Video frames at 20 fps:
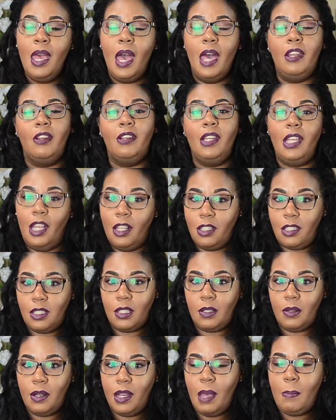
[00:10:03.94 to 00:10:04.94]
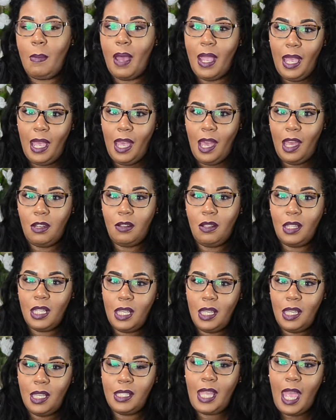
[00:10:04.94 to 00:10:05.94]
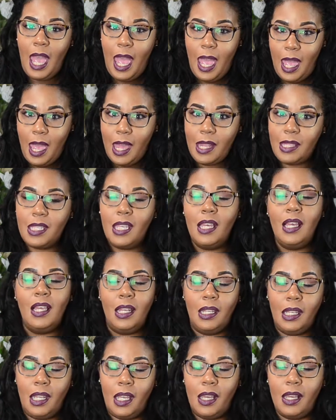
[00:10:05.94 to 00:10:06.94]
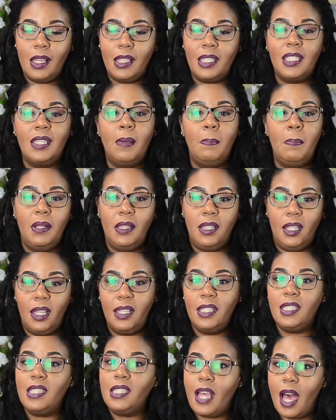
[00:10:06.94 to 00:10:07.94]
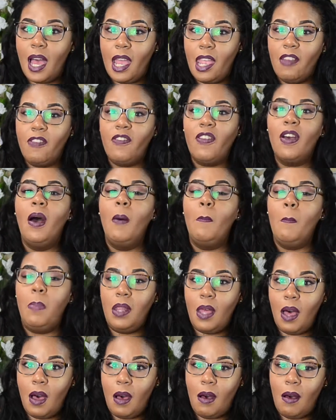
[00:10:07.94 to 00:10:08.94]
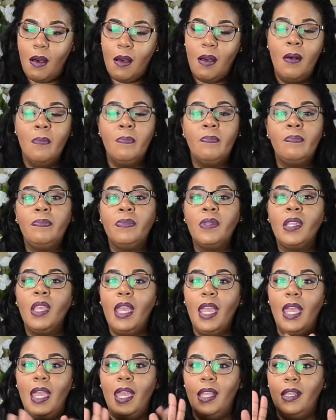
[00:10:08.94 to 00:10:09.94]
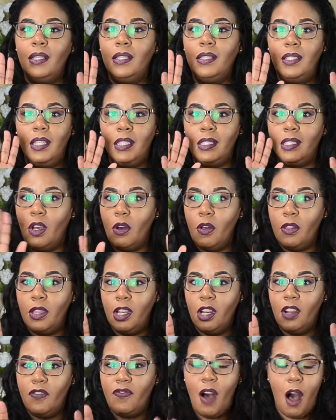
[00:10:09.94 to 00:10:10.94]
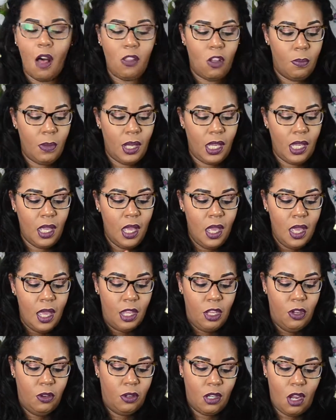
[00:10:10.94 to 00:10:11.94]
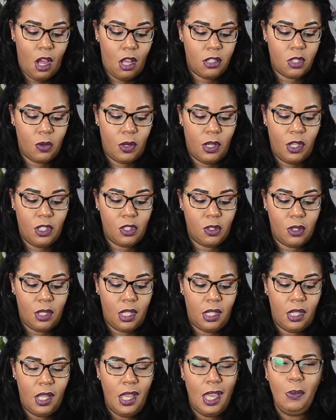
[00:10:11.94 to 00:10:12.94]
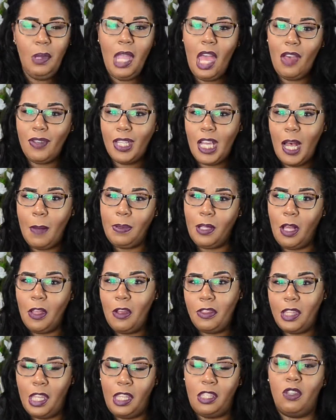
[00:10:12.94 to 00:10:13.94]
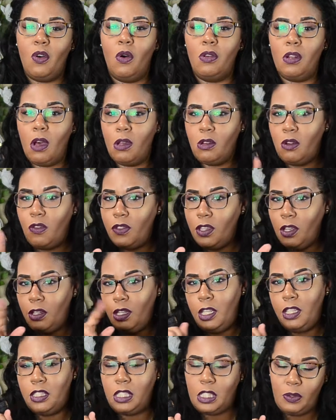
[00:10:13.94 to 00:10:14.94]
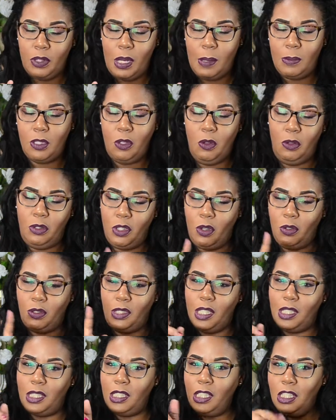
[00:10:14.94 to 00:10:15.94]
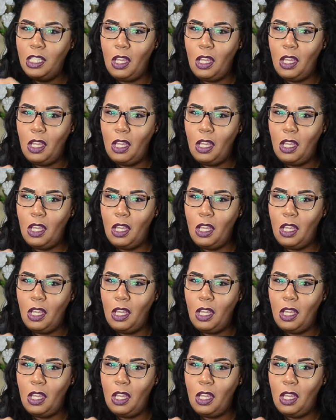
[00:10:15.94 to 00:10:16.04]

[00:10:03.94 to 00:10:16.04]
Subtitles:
and on Instagram my handle is @luxpluslife_blog, and just go there and follow me, and you can also enter in. And we have a couple other things going on over there on Instagram too, so just